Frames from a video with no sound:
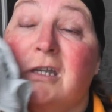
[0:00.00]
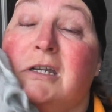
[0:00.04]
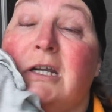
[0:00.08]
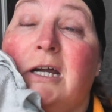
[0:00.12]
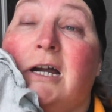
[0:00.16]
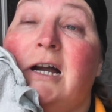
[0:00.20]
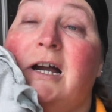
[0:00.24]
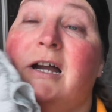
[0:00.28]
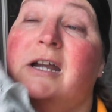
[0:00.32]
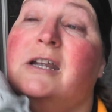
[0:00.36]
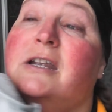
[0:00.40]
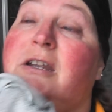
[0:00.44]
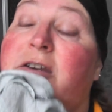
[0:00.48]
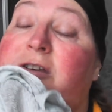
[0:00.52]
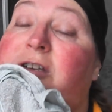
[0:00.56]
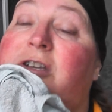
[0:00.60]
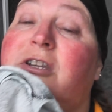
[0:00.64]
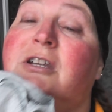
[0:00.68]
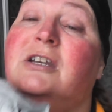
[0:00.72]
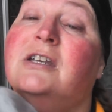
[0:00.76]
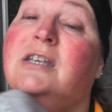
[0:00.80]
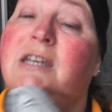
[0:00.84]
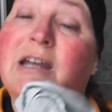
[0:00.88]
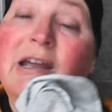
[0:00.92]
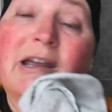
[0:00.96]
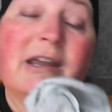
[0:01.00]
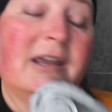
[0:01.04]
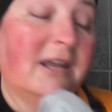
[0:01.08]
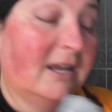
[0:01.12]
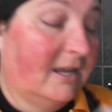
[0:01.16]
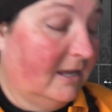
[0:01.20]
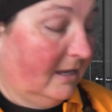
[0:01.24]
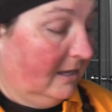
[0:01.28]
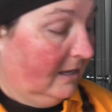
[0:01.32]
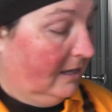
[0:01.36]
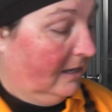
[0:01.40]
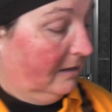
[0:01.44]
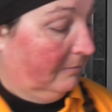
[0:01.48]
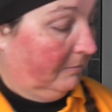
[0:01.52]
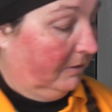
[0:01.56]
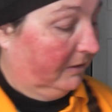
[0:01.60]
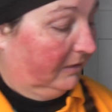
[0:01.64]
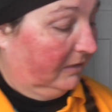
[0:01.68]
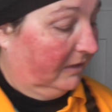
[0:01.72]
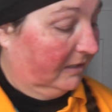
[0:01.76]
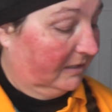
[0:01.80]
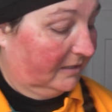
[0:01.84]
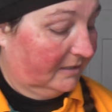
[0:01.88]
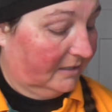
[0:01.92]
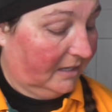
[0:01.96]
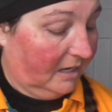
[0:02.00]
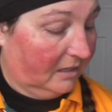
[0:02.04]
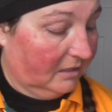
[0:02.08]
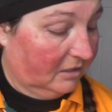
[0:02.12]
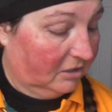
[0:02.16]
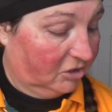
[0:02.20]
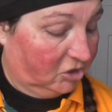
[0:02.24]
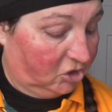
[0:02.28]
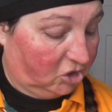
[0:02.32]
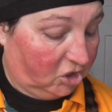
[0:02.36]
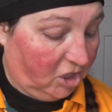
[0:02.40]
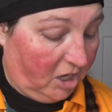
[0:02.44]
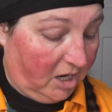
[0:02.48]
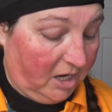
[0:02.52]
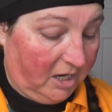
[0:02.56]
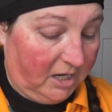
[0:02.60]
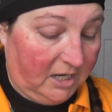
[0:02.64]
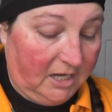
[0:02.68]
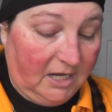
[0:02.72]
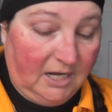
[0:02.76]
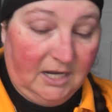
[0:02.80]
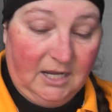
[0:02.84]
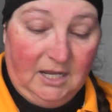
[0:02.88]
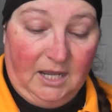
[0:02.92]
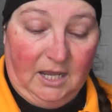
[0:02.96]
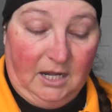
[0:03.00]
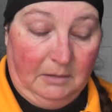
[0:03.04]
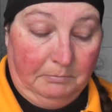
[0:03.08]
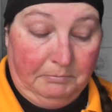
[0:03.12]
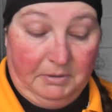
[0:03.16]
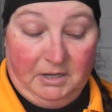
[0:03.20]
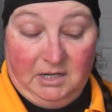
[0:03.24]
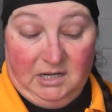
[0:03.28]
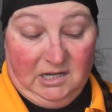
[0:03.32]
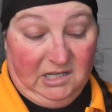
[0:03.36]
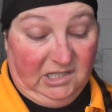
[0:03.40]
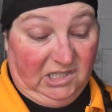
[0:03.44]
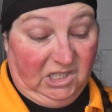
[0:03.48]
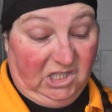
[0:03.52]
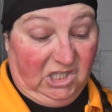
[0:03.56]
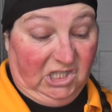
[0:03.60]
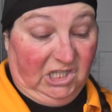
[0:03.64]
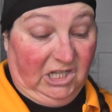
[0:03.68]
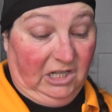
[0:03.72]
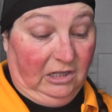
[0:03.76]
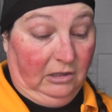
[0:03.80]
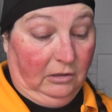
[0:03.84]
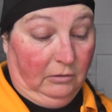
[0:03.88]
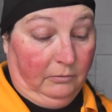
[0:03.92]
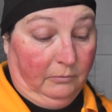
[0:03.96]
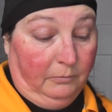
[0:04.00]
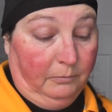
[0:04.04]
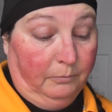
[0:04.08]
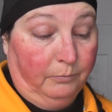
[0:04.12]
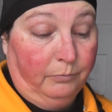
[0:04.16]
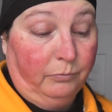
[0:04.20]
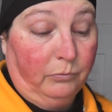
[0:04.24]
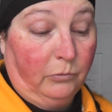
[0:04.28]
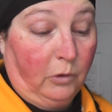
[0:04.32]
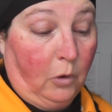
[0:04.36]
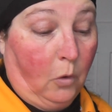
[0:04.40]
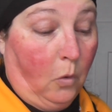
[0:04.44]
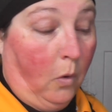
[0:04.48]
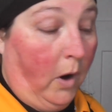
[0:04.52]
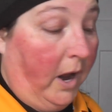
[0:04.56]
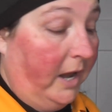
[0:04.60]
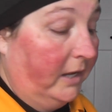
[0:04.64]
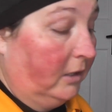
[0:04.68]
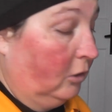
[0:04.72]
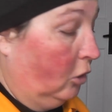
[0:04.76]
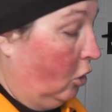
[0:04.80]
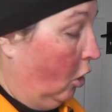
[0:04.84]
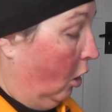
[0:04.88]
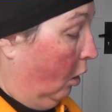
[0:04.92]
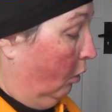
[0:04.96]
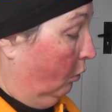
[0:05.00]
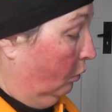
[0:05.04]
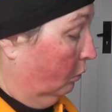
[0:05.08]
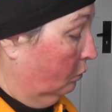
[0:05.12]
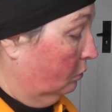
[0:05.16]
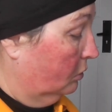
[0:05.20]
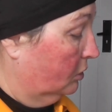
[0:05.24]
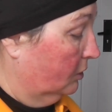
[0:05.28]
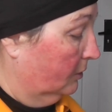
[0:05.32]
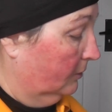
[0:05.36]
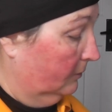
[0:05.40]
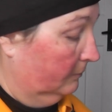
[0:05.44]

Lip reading: tired today, but the sun is shining, but it's still quite cold,